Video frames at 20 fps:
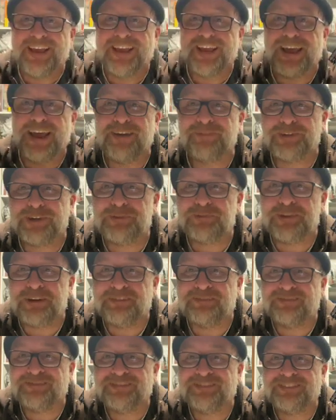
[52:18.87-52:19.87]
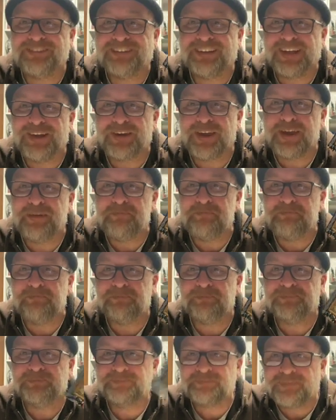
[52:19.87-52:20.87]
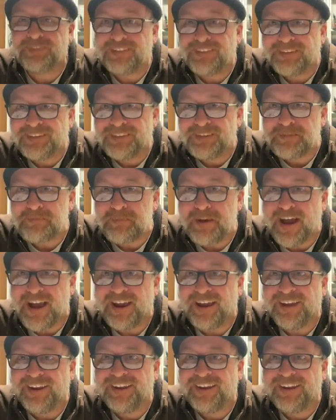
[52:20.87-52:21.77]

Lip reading: Have a good one. Okay, bye.